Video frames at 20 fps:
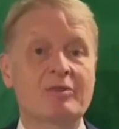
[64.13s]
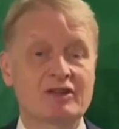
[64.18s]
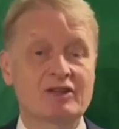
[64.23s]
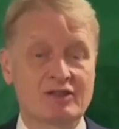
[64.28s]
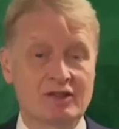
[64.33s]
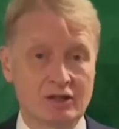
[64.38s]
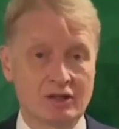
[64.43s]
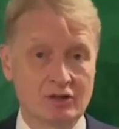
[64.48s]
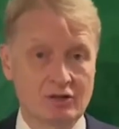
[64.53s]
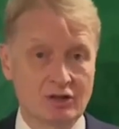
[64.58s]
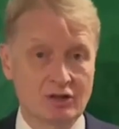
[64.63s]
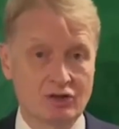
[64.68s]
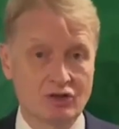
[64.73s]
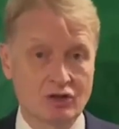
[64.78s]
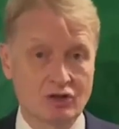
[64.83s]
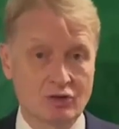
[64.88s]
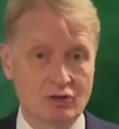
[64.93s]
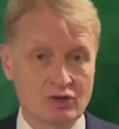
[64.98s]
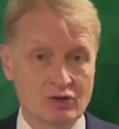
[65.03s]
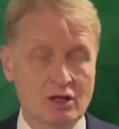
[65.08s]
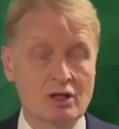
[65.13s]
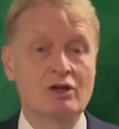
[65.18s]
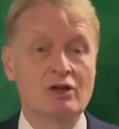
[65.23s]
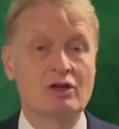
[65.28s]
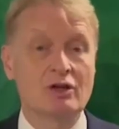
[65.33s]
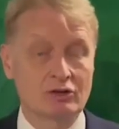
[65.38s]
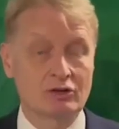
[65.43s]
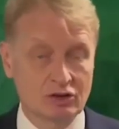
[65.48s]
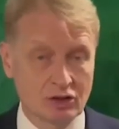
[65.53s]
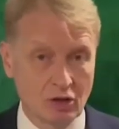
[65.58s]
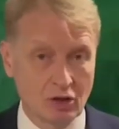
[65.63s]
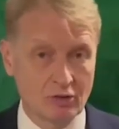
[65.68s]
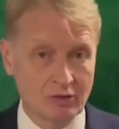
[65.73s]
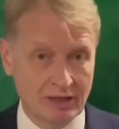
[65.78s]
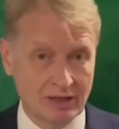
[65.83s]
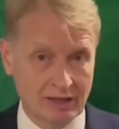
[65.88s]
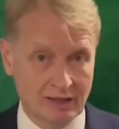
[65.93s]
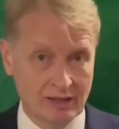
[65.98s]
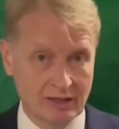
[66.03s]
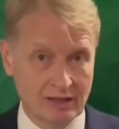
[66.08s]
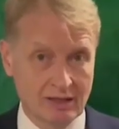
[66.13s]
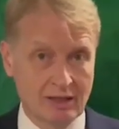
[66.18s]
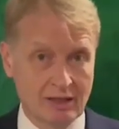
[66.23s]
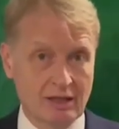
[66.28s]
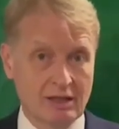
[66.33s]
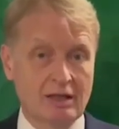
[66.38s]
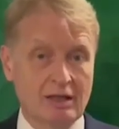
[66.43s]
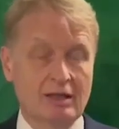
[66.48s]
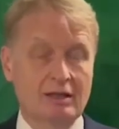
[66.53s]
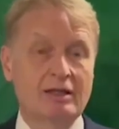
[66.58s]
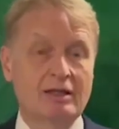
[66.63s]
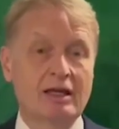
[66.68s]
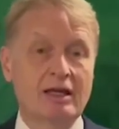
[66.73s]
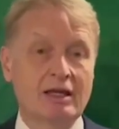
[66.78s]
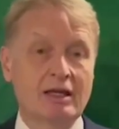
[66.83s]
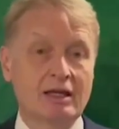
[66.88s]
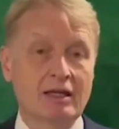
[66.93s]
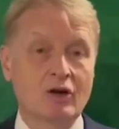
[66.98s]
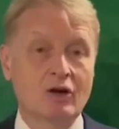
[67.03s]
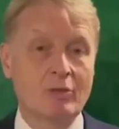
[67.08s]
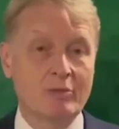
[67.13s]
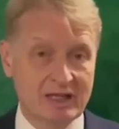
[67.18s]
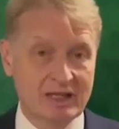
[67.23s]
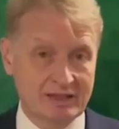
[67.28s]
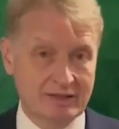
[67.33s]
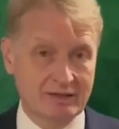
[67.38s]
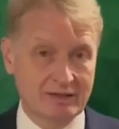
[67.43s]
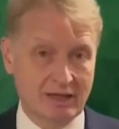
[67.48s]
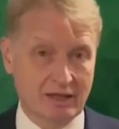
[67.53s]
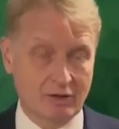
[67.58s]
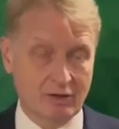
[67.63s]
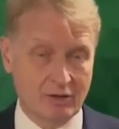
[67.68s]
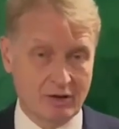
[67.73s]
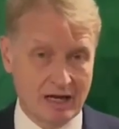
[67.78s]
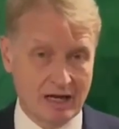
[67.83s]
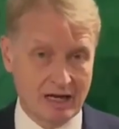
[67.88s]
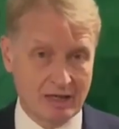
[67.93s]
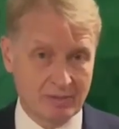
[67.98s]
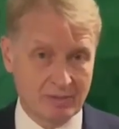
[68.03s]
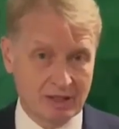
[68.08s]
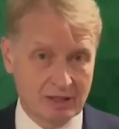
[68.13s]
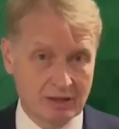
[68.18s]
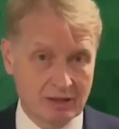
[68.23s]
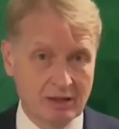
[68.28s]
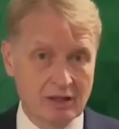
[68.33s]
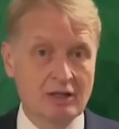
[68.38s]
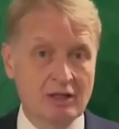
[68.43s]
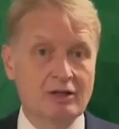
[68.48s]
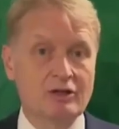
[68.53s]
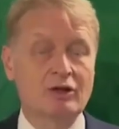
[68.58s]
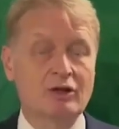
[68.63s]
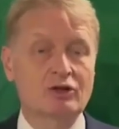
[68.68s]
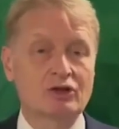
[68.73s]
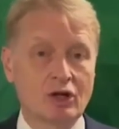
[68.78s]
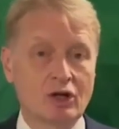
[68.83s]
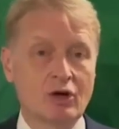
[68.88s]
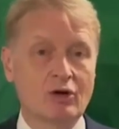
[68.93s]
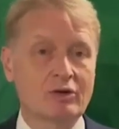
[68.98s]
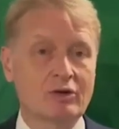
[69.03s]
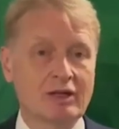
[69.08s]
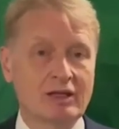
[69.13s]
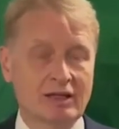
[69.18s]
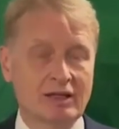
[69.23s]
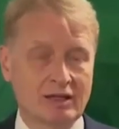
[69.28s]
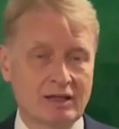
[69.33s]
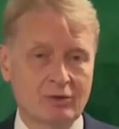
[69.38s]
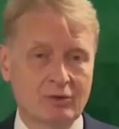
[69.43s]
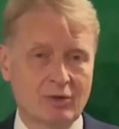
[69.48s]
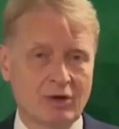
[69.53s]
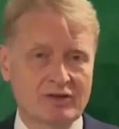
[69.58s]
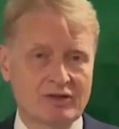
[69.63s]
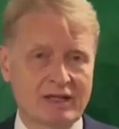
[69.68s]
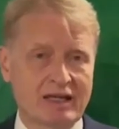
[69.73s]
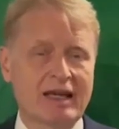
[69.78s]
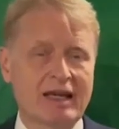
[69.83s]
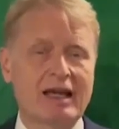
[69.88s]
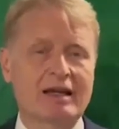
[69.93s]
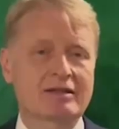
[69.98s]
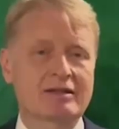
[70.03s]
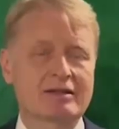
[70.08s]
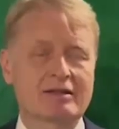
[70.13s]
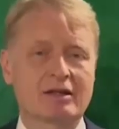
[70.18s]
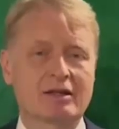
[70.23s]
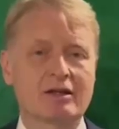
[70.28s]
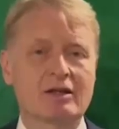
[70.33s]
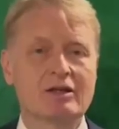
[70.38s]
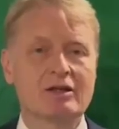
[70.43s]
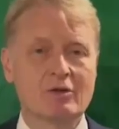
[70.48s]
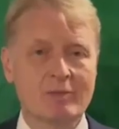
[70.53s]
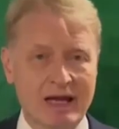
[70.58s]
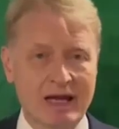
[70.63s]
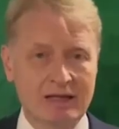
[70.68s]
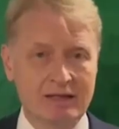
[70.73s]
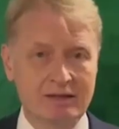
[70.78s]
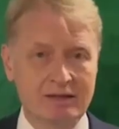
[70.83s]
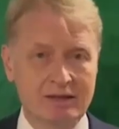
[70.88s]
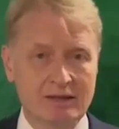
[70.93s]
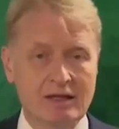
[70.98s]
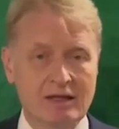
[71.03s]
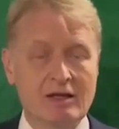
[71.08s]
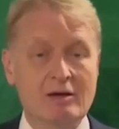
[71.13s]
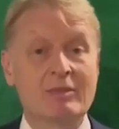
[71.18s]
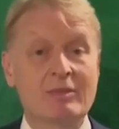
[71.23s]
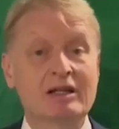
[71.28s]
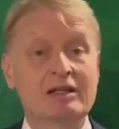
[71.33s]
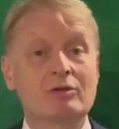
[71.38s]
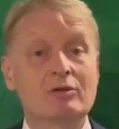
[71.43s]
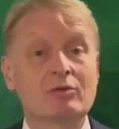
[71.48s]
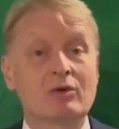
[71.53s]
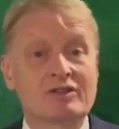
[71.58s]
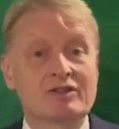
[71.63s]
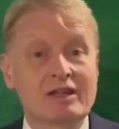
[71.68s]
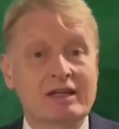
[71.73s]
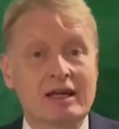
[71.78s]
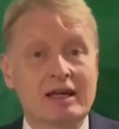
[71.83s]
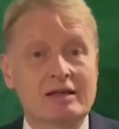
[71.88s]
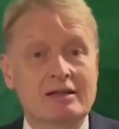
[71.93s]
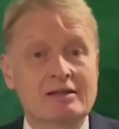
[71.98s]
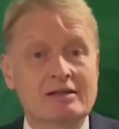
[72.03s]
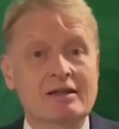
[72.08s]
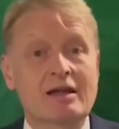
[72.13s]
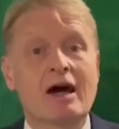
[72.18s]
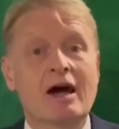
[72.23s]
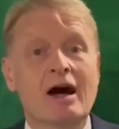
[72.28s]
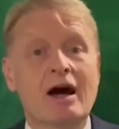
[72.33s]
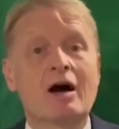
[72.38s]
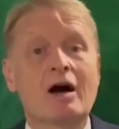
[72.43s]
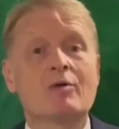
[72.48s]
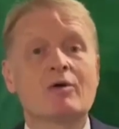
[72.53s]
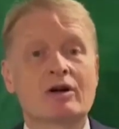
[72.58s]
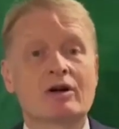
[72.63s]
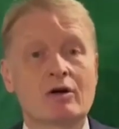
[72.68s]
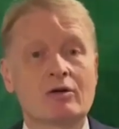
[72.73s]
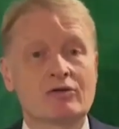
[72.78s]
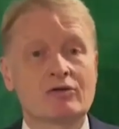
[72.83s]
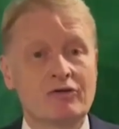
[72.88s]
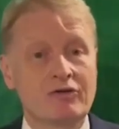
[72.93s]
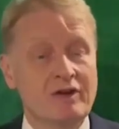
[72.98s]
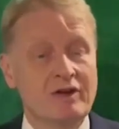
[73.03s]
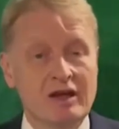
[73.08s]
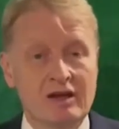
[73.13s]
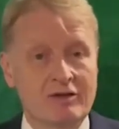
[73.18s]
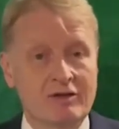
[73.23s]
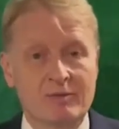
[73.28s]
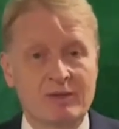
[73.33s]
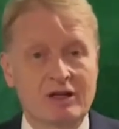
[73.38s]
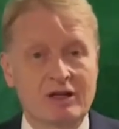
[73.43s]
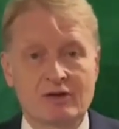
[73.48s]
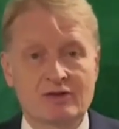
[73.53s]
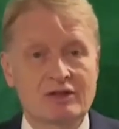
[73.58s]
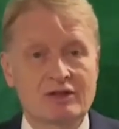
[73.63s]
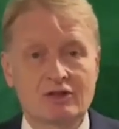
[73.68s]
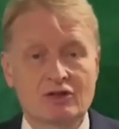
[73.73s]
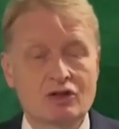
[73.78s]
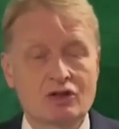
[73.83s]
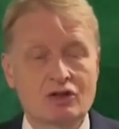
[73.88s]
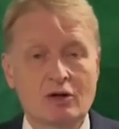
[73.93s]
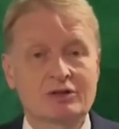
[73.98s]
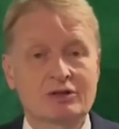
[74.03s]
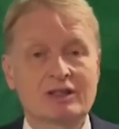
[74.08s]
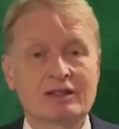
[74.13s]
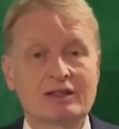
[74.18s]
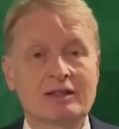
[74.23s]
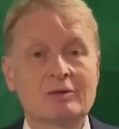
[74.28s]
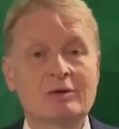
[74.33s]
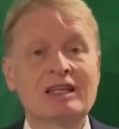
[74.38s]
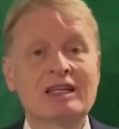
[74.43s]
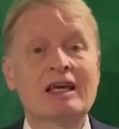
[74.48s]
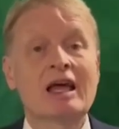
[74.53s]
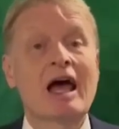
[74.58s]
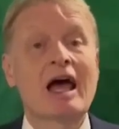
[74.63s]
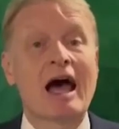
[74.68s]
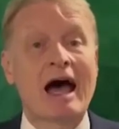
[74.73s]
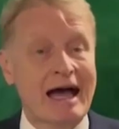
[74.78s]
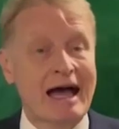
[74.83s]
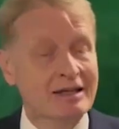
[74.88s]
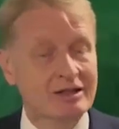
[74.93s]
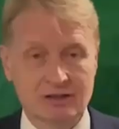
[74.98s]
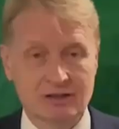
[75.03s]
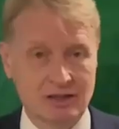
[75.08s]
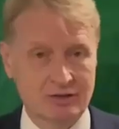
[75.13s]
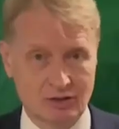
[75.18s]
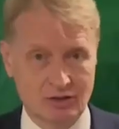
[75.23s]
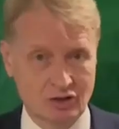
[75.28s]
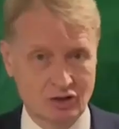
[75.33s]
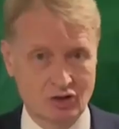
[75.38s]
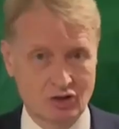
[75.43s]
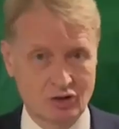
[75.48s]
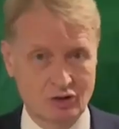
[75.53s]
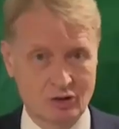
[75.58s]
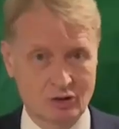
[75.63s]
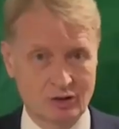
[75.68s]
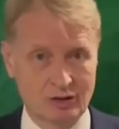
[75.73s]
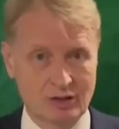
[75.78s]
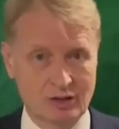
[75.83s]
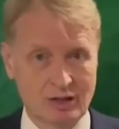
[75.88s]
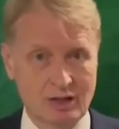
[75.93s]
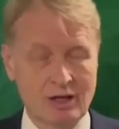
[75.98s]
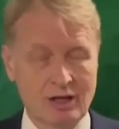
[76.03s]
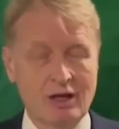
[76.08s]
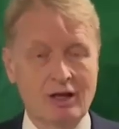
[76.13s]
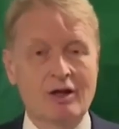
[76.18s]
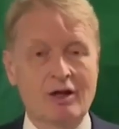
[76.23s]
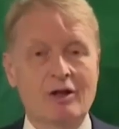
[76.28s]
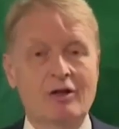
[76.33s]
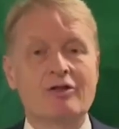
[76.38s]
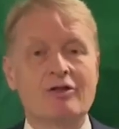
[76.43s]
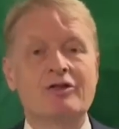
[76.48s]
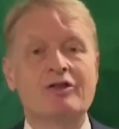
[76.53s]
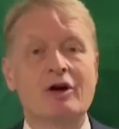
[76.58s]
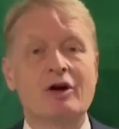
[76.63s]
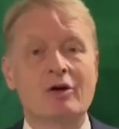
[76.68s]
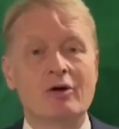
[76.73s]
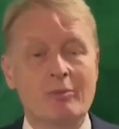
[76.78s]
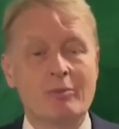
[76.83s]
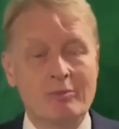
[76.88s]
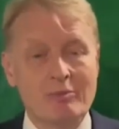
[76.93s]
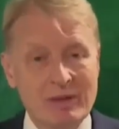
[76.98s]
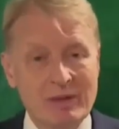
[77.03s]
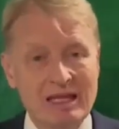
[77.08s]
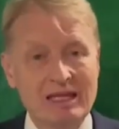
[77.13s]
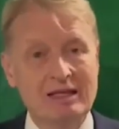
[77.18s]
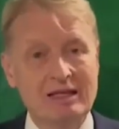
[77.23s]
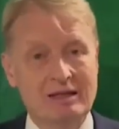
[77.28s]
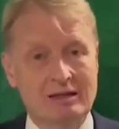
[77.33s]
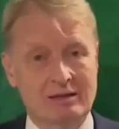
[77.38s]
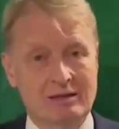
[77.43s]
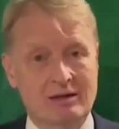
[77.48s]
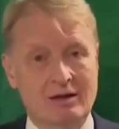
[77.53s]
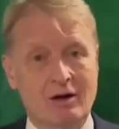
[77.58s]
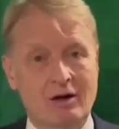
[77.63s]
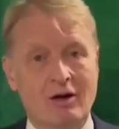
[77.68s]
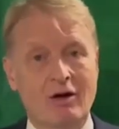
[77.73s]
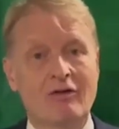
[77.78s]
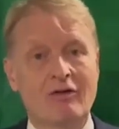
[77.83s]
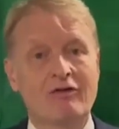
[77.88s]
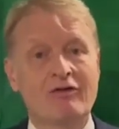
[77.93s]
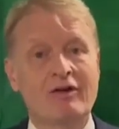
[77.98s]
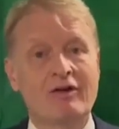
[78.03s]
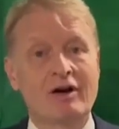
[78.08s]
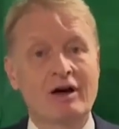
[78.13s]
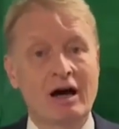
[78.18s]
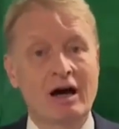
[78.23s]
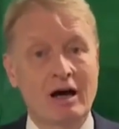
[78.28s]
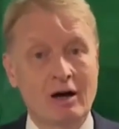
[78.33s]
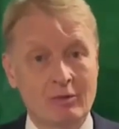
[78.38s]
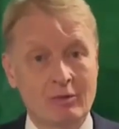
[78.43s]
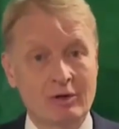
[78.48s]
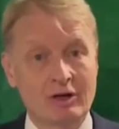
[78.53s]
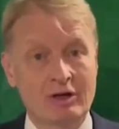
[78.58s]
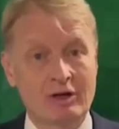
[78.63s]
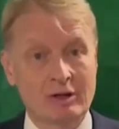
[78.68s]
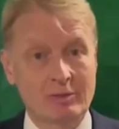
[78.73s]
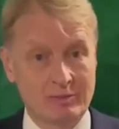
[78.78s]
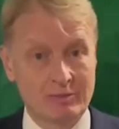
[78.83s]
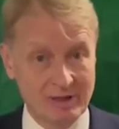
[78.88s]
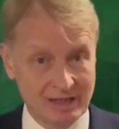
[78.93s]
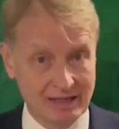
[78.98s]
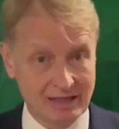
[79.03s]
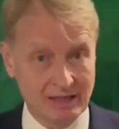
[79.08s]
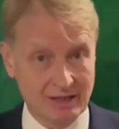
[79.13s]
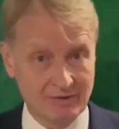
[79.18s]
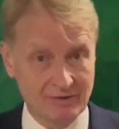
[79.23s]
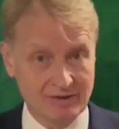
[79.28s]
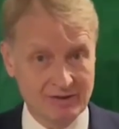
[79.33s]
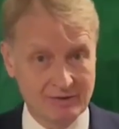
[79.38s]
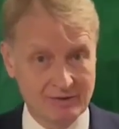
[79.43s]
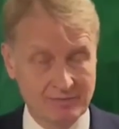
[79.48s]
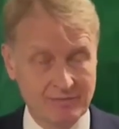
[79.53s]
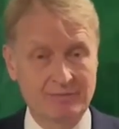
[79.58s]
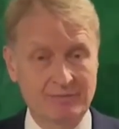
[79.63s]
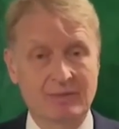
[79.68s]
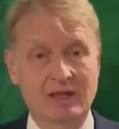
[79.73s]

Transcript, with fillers: persecuted Jews not only they committed a crime, not only it was against humanity, but it was against our own faith because it showed that we hadn't understood the meaning of our beliefs.